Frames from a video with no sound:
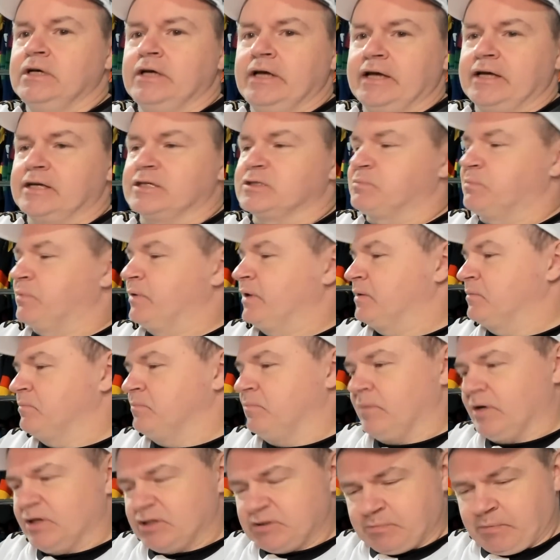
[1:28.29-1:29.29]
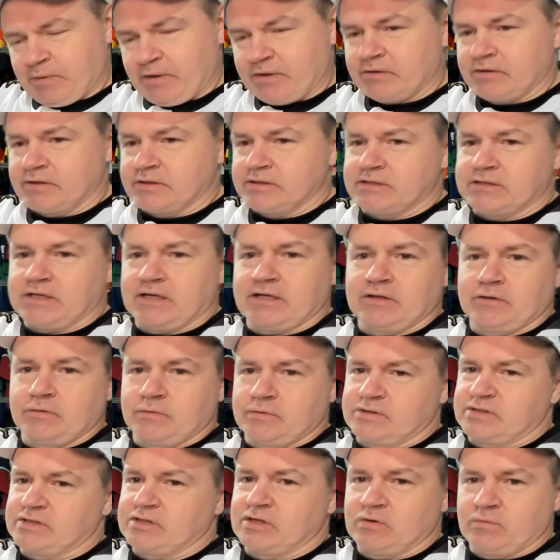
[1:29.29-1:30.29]
His play much better in St.
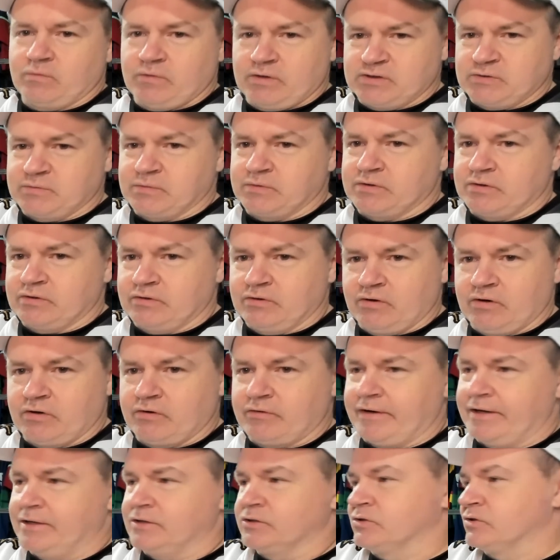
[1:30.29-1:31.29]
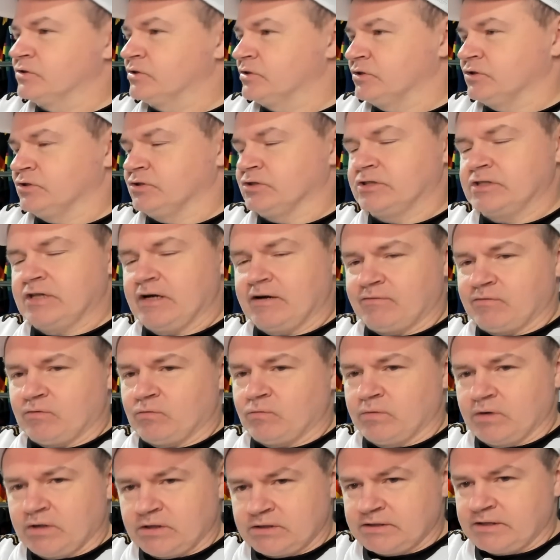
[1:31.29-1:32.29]
Louis than it was with the New York Rangers. It just never
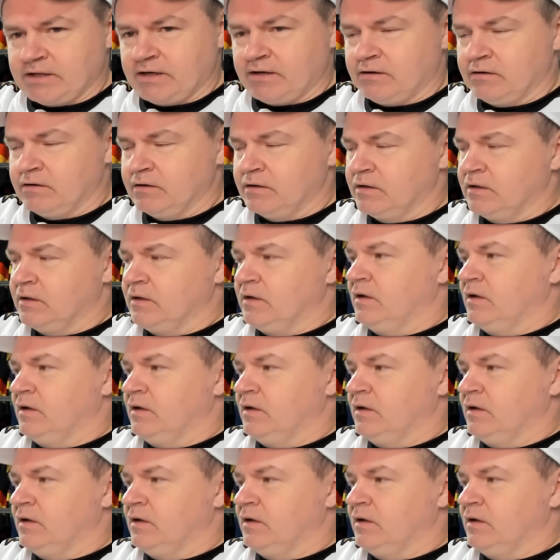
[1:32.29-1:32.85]
worked there.